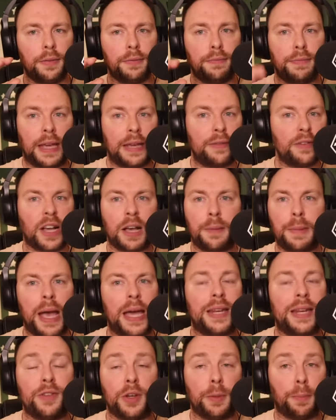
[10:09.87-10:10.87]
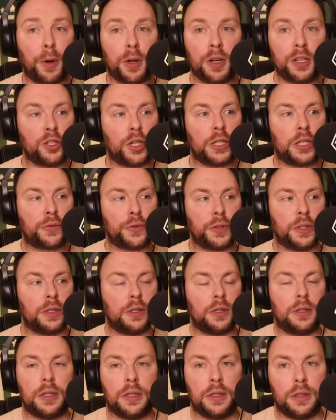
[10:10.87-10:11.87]
they haven't come out and even apologized for
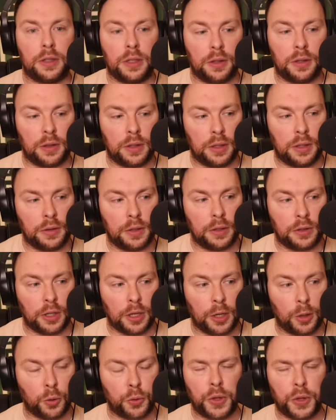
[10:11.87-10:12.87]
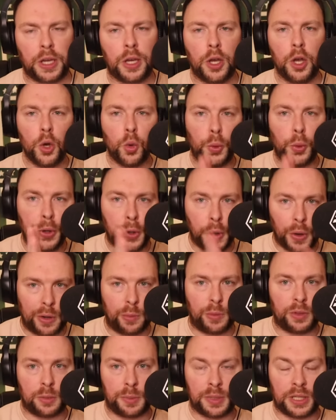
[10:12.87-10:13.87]
the Delo thing. We know it
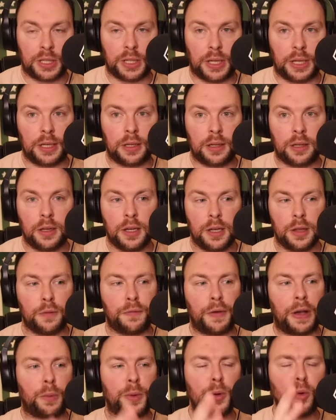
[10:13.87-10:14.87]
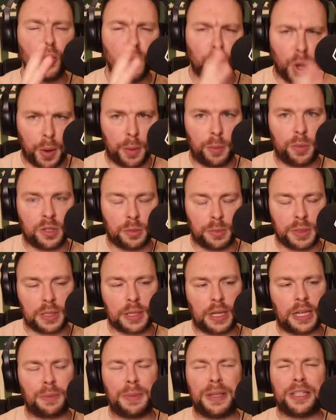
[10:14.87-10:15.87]
was a mistake. The fact we all know it was a
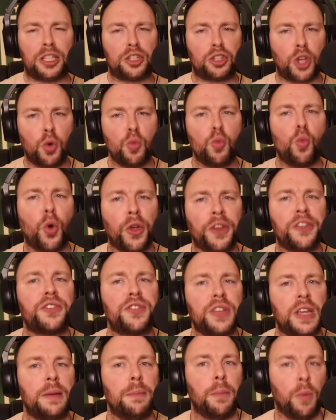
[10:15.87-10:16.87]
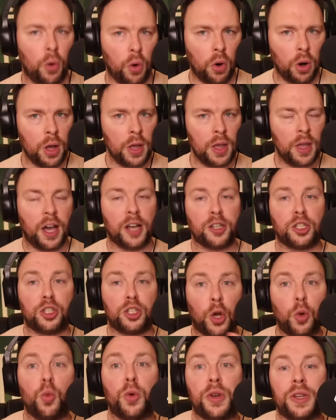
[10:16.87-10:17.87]
mistake means I don't want to see it more. I just
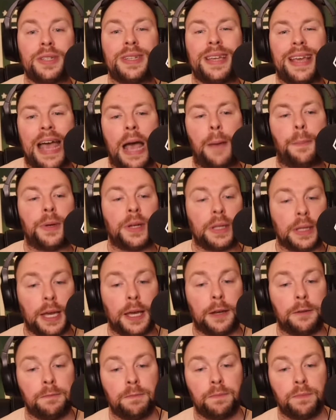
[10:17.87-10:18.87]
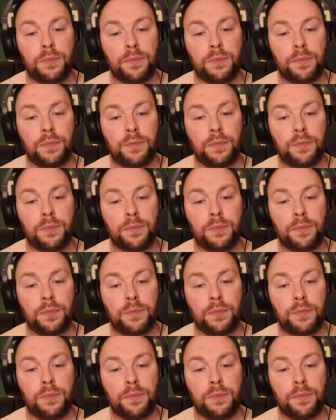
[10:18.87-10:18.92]
don't want to see it happen again.